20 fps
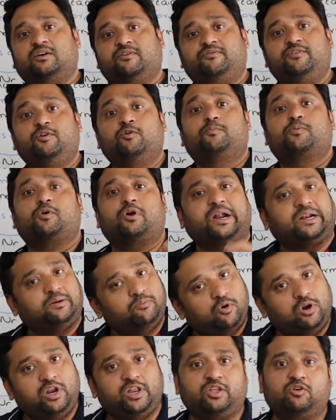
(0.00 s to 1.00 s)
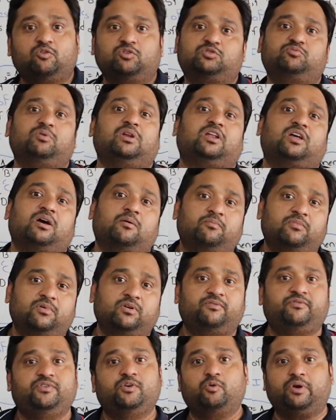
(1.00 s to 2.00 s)
few product molecules will come,
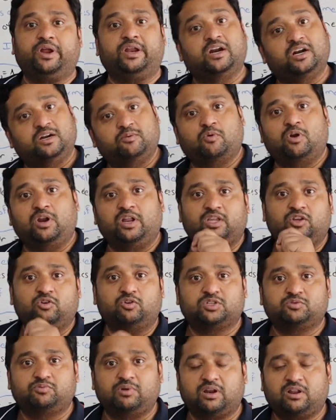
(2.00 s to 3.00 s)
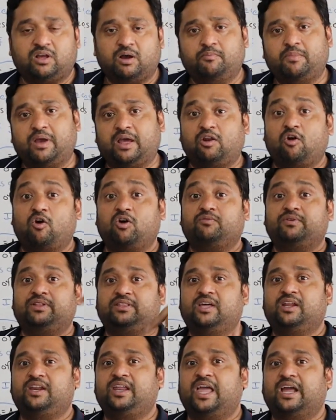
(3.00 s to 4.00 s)
few inert molecules will come along with
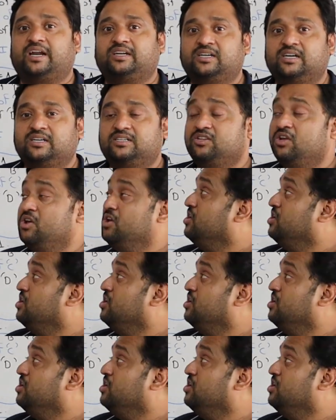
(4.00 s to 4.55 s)
the reactants.